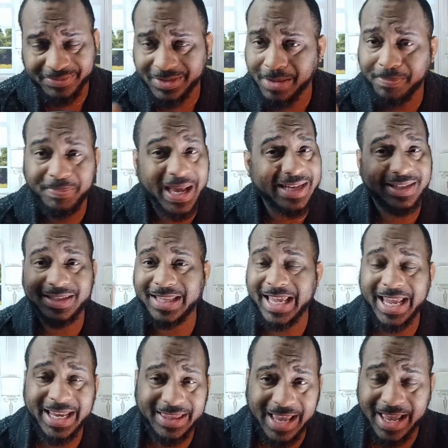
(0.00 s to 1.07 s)
The best
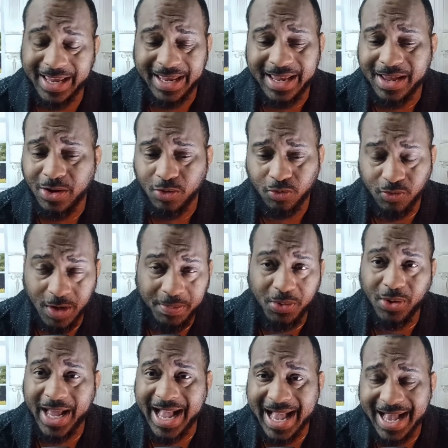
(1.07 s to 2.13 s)
thing that
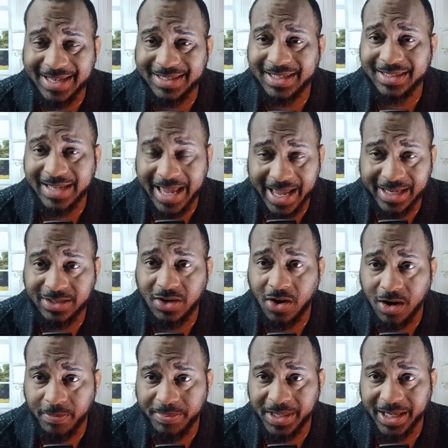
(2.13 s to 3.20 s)
Ripple has is
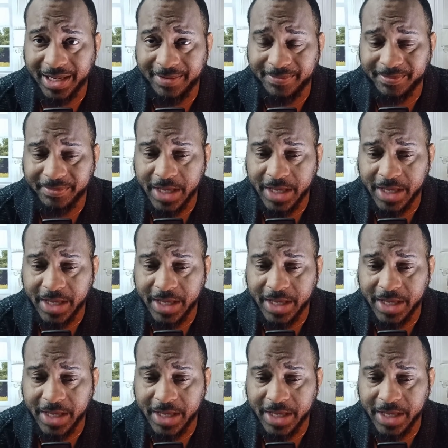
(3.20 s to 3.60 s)
XRP.